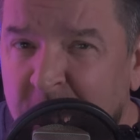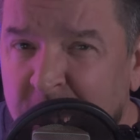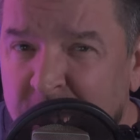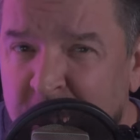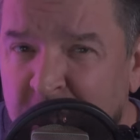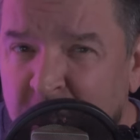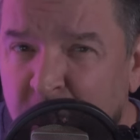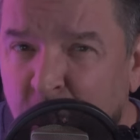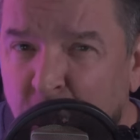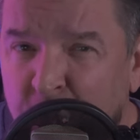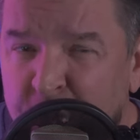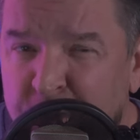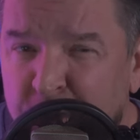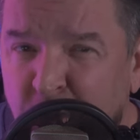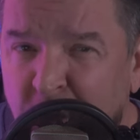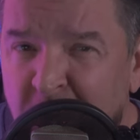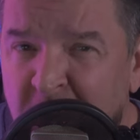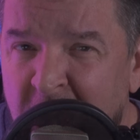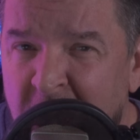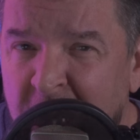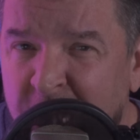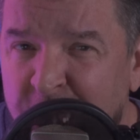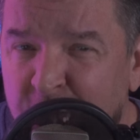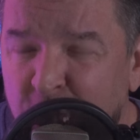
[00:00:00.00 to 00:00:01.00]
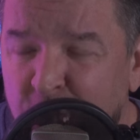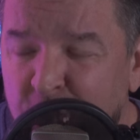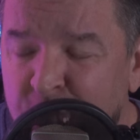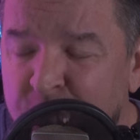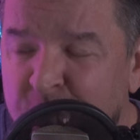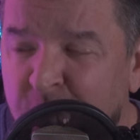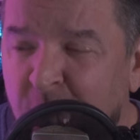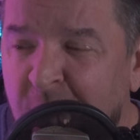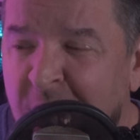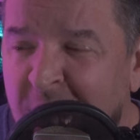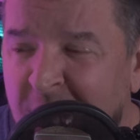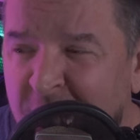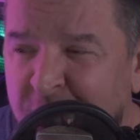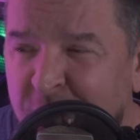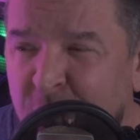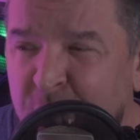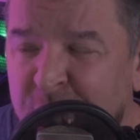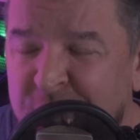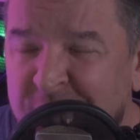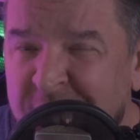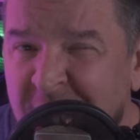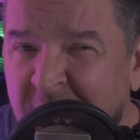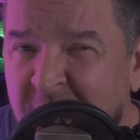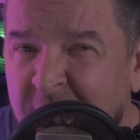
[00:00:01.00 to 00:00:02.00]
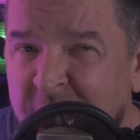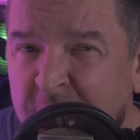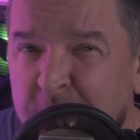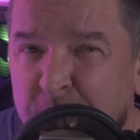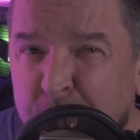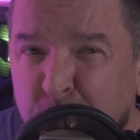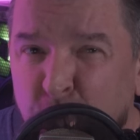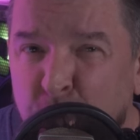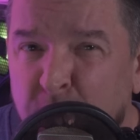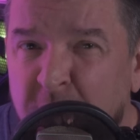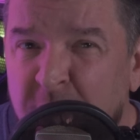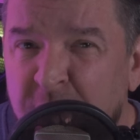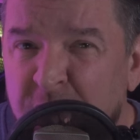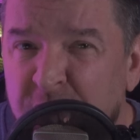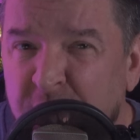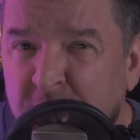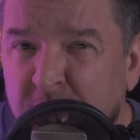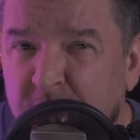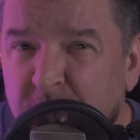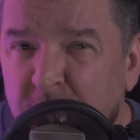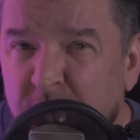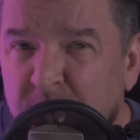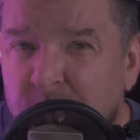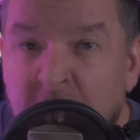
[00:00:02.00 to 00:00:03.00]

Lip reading: They lost their hognose. Their hognose died in brumation.